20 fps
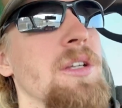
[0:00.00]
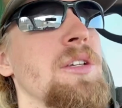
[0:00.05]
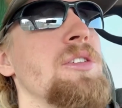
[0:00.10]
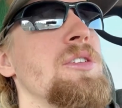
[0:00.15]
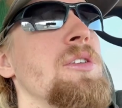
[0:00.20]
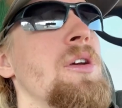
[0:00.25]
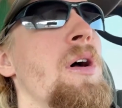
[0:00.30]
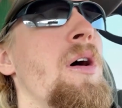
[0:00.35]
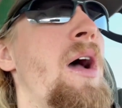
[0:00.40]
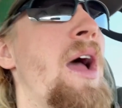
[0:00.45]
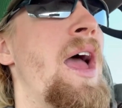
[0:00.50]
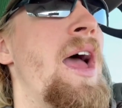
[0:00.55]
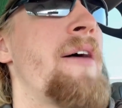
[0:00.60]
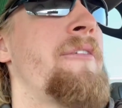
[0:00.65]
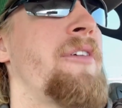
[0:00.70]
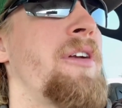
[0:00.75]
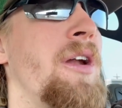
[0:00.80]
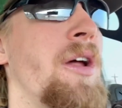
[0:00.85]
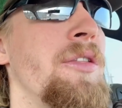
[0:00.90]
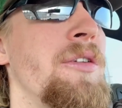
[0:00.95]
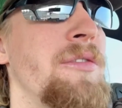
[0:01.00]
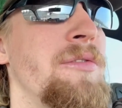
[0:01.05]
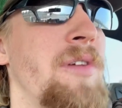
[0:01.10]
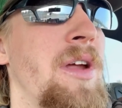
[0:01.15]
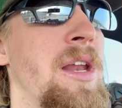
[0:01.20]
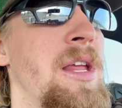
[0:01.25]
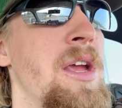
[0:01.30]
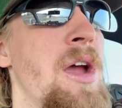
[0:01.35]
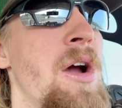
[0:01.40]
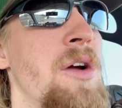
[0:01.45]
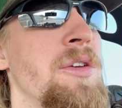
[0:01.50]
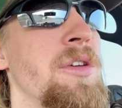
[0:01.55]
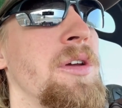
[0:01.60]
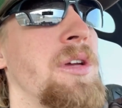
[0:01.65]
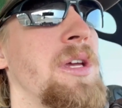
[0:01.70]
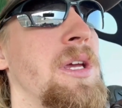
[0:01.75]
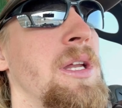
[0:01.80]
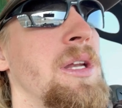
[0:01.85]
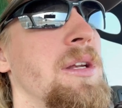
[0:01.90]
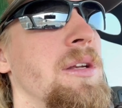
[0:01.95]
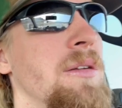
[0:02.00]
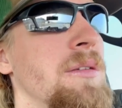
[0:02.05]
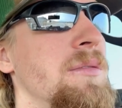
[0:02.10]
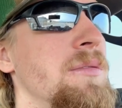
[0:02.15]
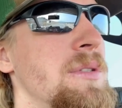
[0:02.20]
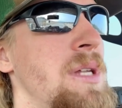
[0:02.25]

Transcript: So I have another video. You can